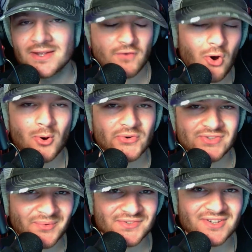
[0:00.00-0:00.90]
Of course
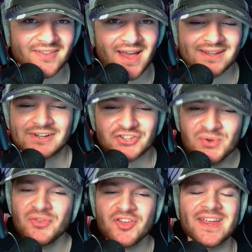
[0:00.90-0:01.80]
they would say that. Like, do
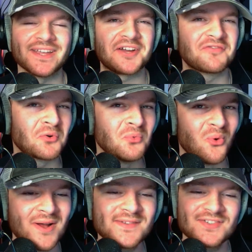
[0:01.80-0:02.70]
you think for
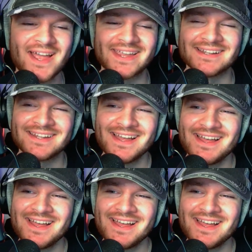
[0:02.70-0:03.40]
one second